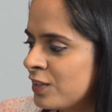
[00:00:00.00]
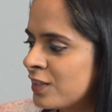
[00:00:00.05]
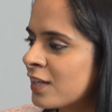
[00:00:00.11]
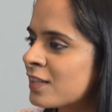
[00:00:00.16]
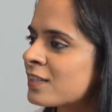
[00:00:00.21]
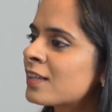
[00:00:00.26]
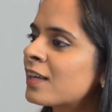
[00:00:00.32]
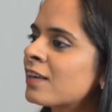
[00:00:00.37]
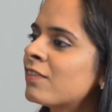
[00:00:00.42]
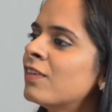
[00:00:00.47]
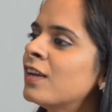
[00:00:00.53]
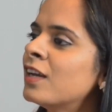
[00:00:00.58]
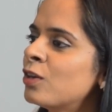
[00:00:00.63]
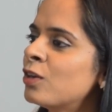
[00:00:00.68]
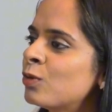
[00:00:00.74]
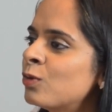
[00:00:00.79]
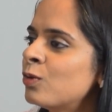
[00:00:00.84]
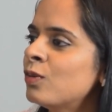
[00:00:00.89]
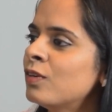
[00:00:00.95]
just giving
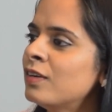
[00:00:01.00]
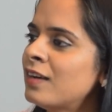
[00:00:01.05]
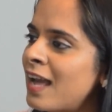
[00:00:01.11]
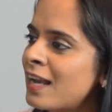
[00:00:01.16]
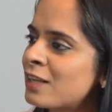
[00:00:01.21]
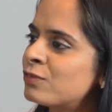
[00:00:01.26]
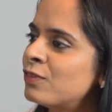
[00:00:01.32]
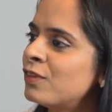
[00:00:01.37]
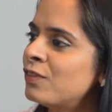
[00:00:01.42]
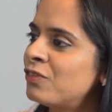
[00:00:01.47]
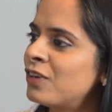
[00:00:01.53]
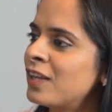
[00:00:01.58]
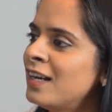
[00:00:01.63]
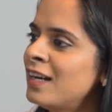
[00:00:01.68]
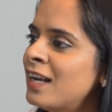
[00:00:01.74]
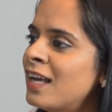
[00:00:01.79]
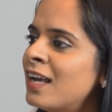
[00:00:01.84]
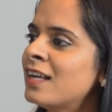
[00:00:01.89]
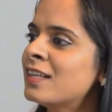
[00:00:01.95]
you next
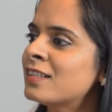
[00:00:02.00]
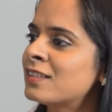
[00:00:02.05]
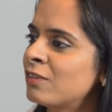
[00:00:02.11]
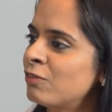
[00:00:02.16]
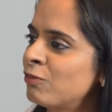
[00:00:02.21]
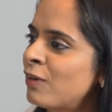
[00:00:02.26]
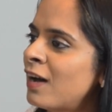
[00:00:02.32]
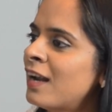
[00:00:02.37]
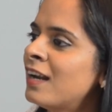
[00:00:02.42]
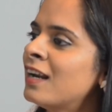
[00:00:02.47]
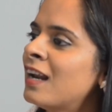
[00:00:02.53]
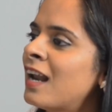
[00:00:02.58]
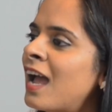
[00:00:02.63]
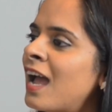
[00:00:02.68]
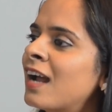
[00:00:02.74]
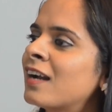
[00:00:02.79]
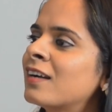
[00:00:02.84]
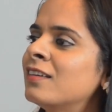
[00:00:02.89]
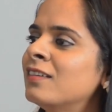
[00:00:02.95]
15 days 1
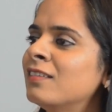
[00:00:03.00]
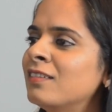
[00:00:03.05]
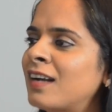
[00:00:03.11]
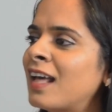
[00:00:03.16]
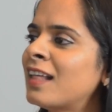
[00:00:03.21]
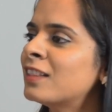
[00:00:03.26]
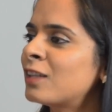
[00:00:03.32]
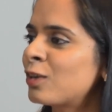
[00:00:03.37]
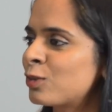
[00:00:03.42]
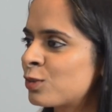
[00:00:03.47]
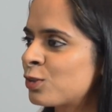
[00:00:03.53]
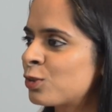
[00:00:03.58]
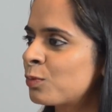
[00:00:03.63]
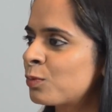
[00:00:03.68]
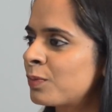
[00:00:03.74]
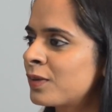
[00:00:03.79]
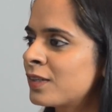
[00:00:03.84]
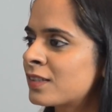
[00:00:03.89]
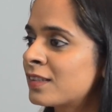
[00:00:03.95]
lakh 10,000
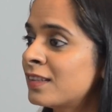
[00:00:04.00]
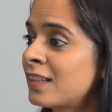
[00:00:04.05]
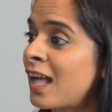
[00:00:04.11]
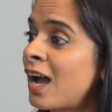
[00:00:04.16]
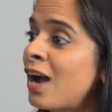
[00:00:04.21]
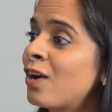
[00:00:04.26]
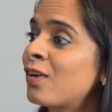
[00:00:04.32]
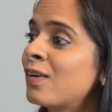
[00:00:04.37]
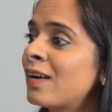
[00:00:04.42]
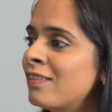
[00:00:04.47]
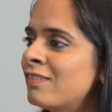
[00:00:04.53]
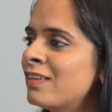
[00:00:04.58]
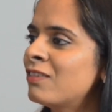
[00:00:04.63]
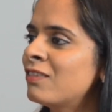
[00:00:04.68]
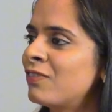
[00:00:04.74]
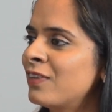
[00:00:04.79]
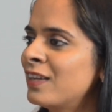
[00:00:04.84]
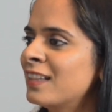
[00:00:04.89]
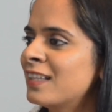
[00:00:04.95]
rupees. Now I
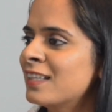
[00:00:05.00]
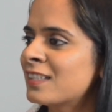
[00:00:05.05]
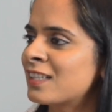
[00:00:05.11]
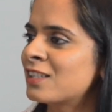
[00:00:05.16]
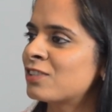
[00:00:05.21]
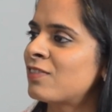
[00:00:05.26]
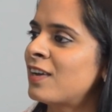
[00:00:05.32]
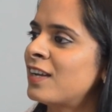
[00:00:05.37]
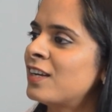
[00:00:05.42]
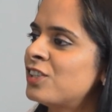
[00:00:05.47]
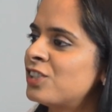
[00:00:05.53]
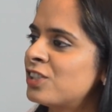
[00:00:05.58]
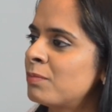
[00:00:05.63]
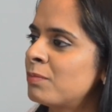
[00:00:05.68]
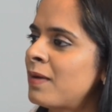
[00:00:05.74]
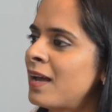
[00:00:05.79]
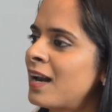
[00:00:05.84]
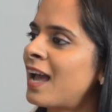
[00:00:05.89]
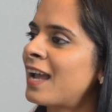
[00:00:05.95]
will feel this is very
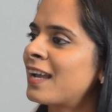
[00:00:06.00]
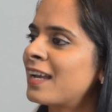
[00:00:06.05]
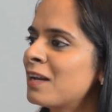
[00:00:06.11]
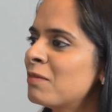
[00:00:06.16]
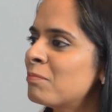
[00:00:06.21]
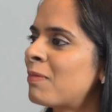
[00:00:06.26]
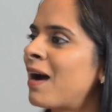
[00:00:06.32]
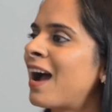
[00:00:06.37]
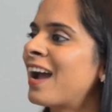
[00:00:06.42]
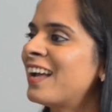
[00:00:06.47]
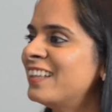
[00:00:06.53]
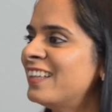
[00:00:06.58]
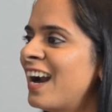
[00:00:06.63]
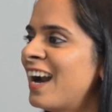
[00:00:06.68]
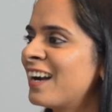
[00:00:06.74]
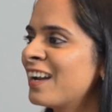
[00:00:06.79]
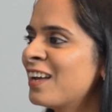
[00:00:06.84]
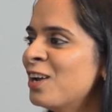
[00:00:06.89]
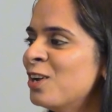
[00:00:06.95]
cheap and I can buy
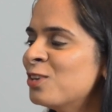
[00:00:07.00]
that.